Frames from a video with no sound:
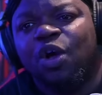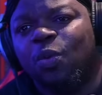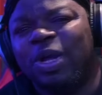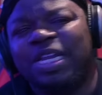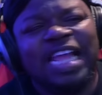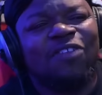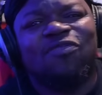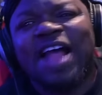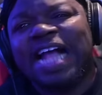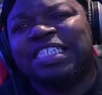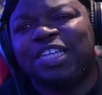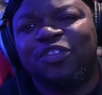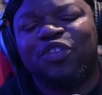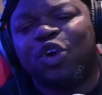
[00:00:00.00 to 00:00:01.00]
with their
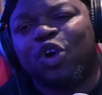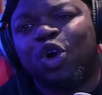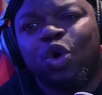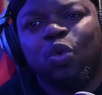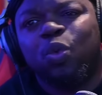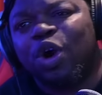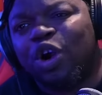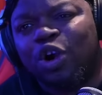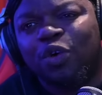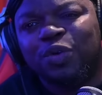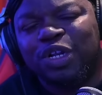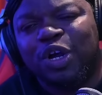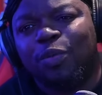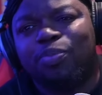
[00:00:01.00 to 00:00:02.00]
ratchet their
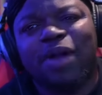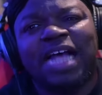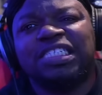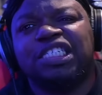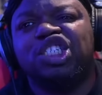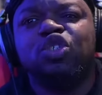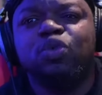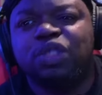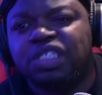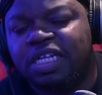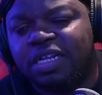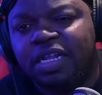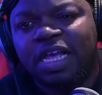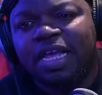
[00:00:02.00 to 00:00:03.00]
world, you know,
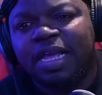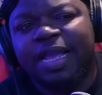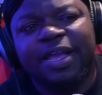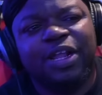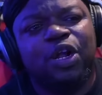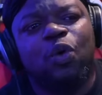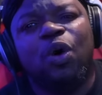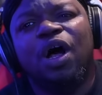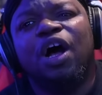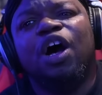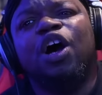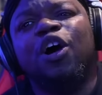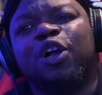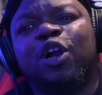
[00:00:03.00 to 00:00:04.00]
prostitution and you know
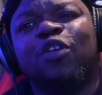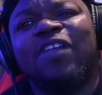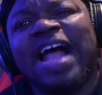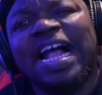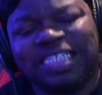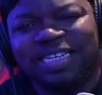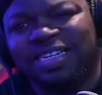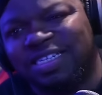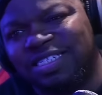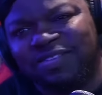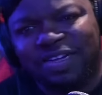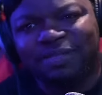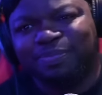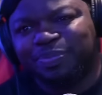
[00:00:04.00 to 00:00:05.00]
hooker ratchetness,
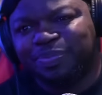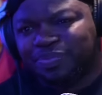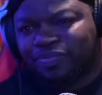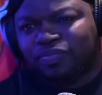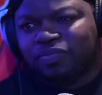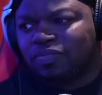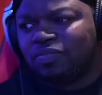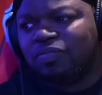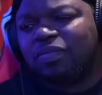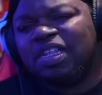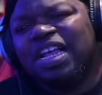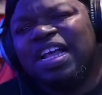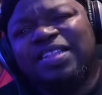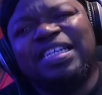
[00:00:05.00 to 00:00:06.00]
right?
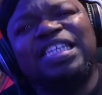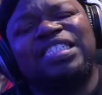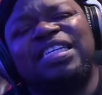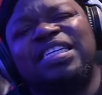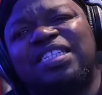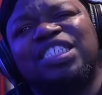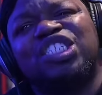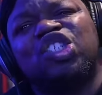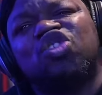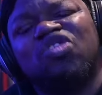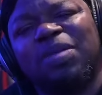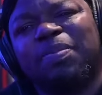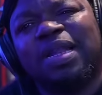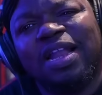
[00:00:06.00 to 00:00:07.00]
these, these this
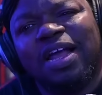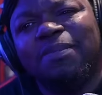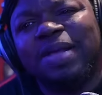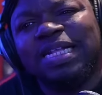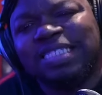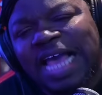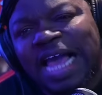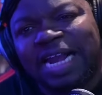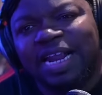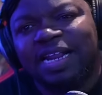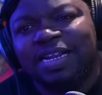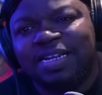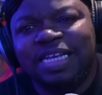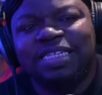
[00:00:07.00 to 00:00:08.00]
strip club
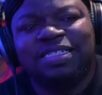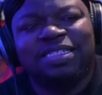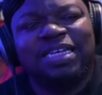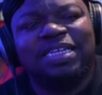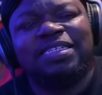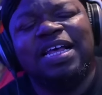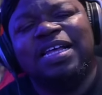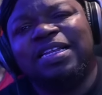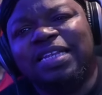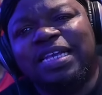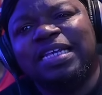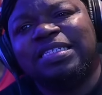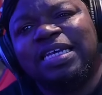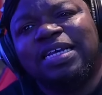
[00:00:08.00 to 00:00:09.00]
mentality. These these
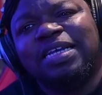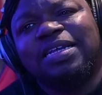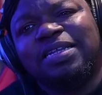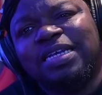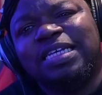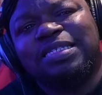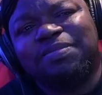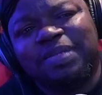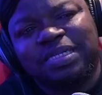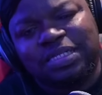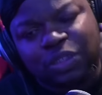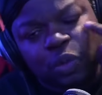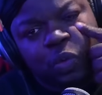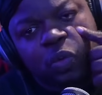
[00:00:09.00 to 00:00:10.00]
these these
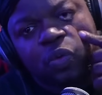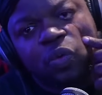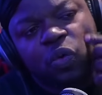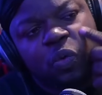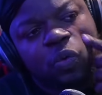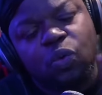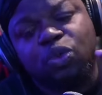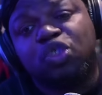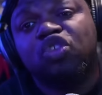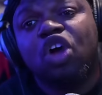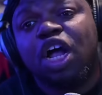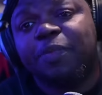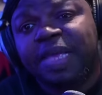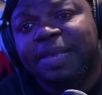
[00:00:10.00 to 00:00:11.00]
bitches who who who
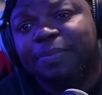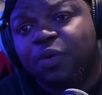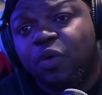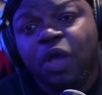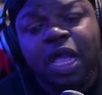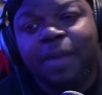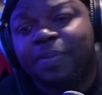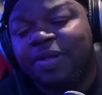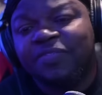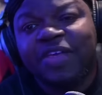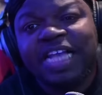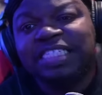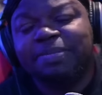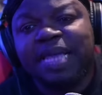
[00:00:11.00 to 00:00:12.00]
drug people and put
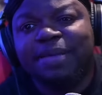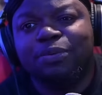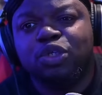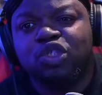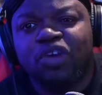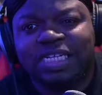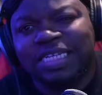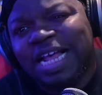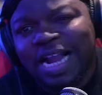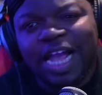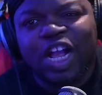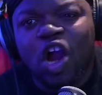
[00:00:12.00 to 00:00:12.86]
things in people's drinks, like